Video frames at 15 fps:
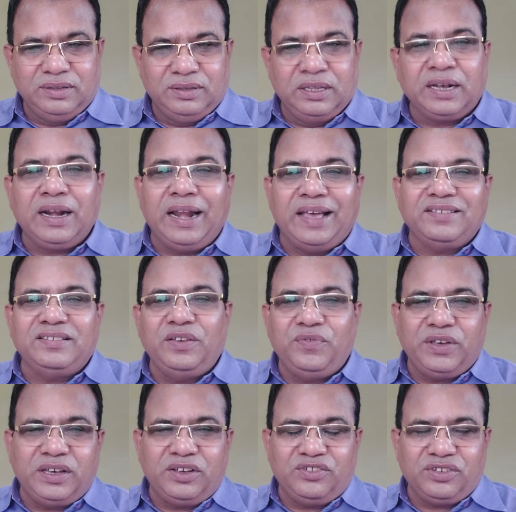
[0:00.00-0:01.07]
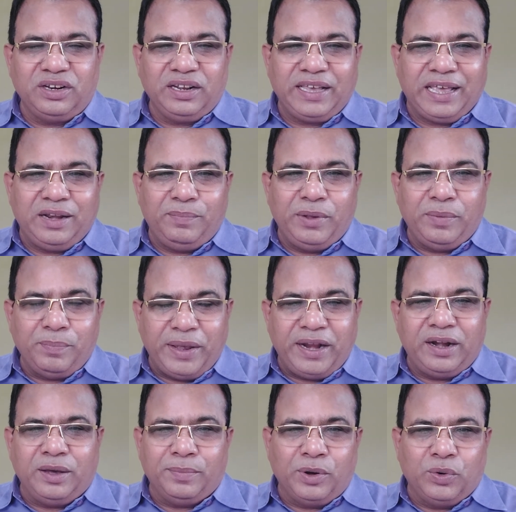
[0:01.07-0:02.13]
the classification can be
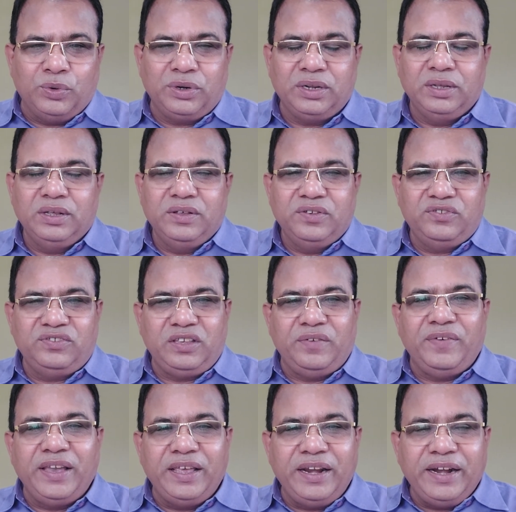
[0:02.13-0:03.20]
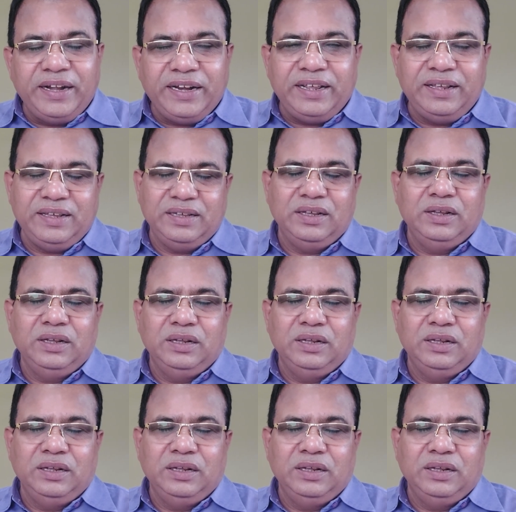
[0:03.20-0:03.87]
made about severity